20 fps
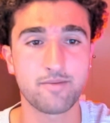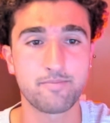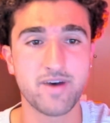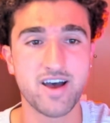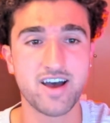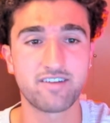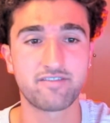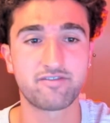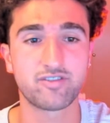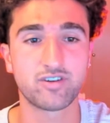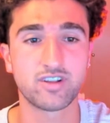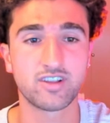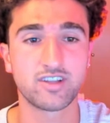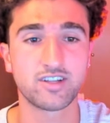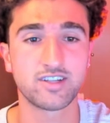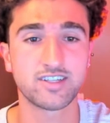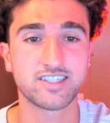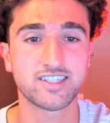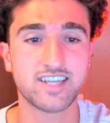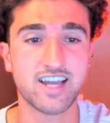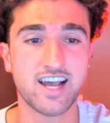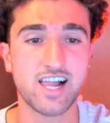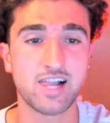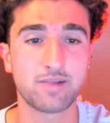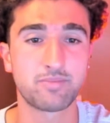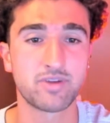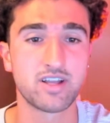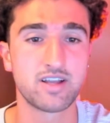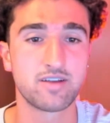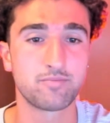bad for a little scalp,